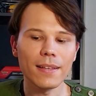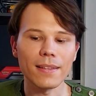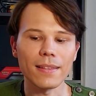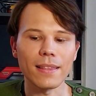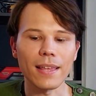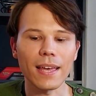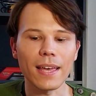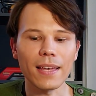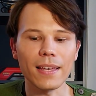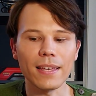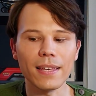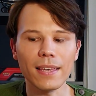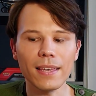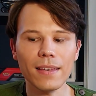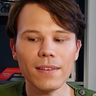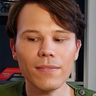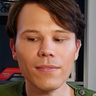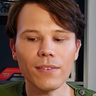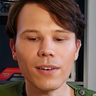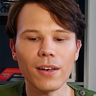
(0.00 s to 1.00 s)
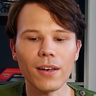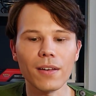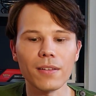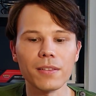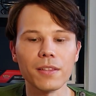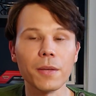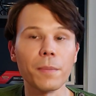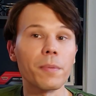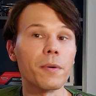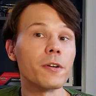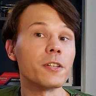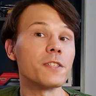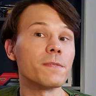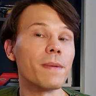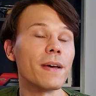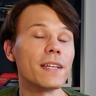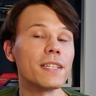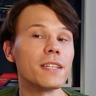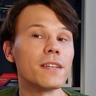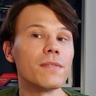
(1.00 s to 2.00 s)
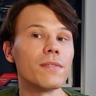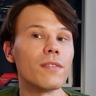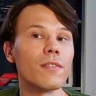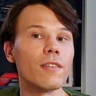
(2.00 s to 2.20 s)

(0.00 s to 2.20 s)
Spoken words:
they give the perspective